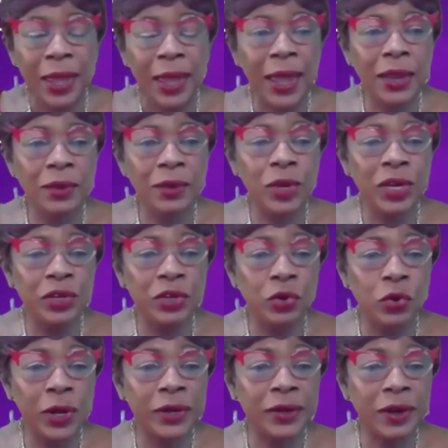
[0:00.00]
And we
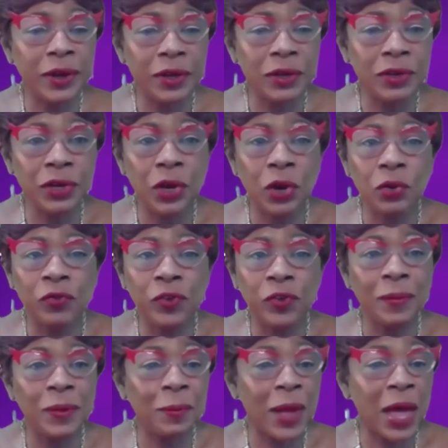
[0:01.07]
do it,
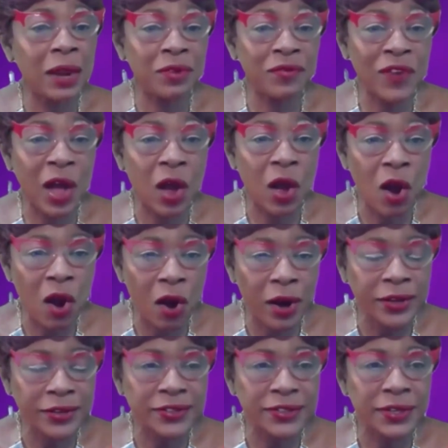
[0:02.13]
from the bottom of our
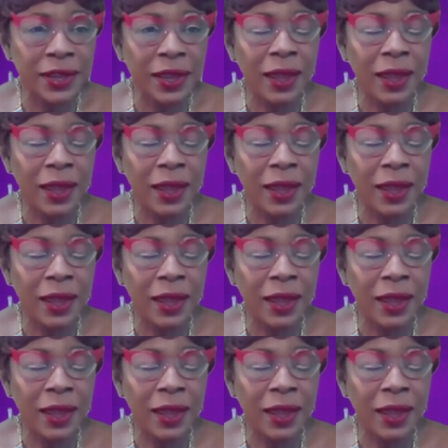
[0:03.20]
hearts.